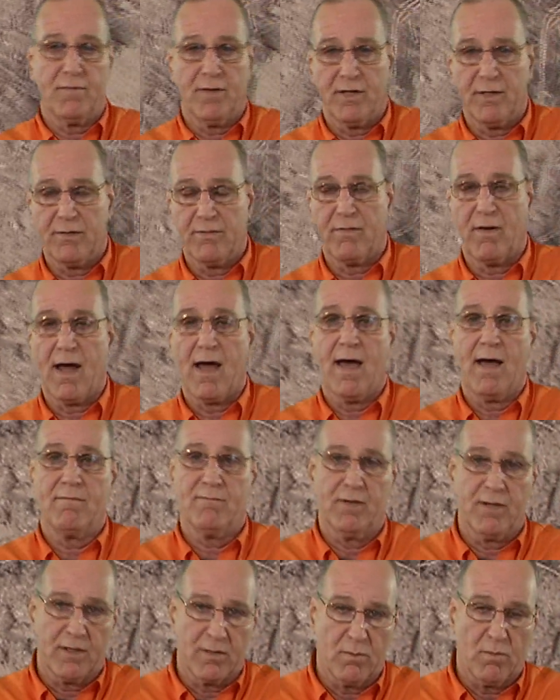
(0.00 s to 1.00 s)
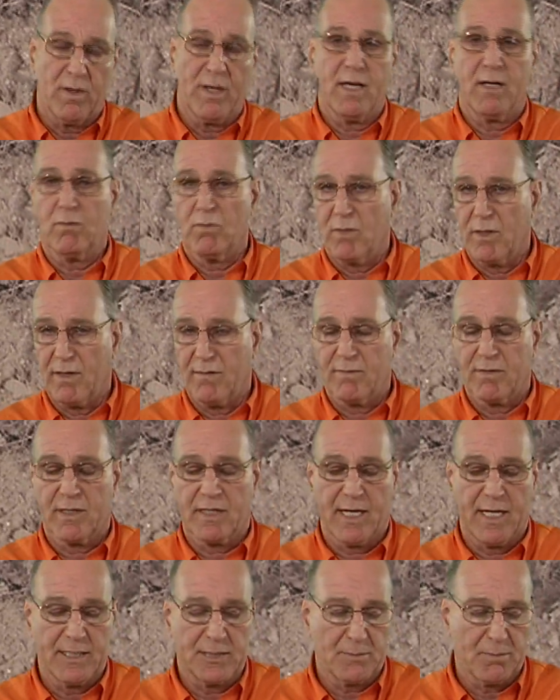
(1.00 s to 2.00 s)
very dry, very wet, whatever the
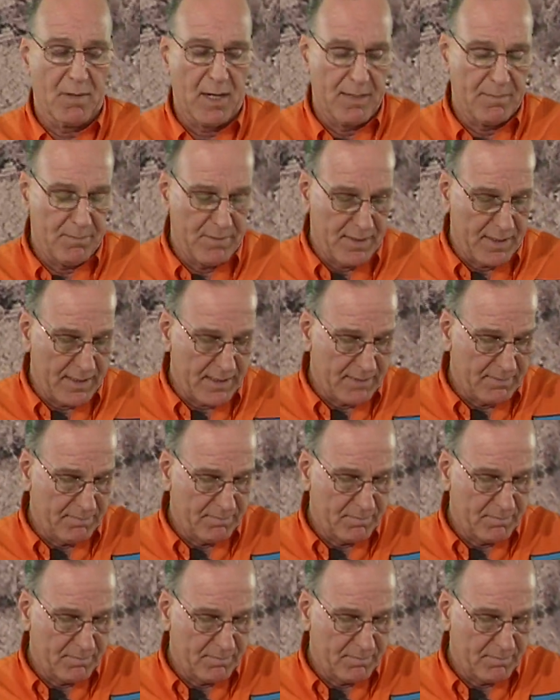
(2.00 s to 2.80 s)
case might be.